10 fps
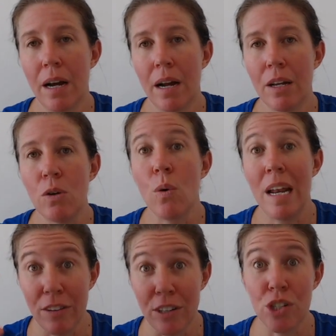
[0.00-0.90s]
your
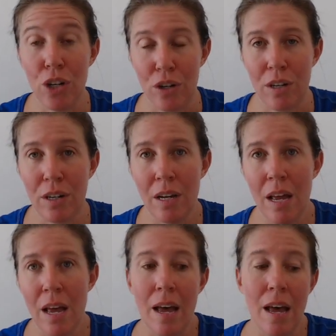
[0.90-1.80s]
levels look
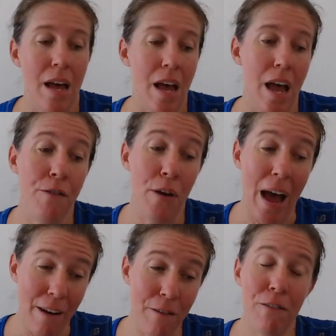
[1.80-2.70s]
if you
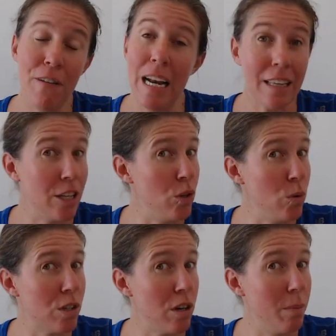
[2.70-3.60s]
have a feeling that
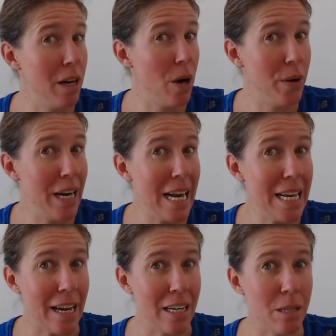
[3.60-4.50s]
yours are going to be low in any case